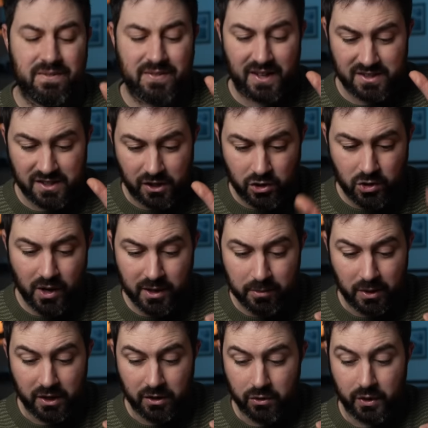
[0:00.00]
That's
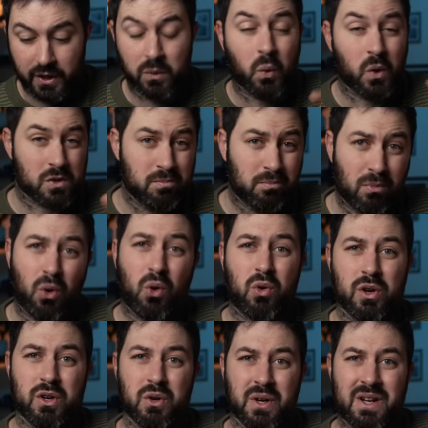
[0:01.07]
incredibly annoying. What's
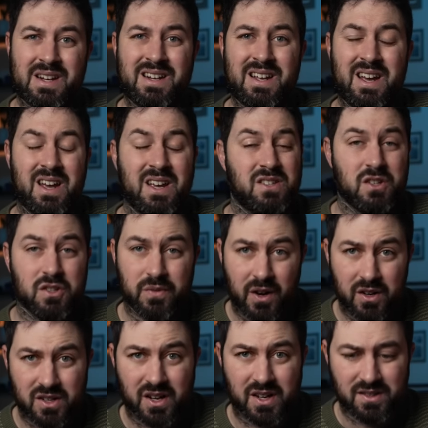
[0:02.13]
more annoying is that as
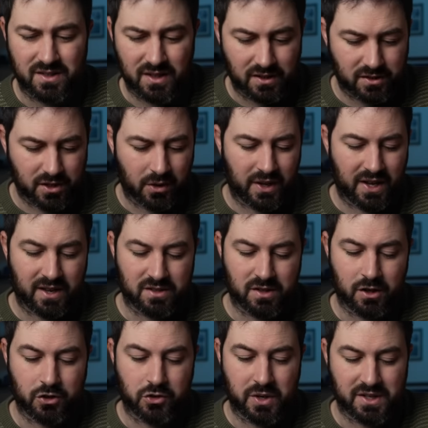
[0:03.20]
far as I can see, Sony
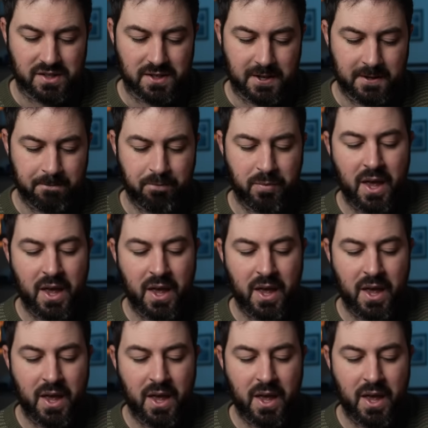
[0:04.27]
hasn't addressed it.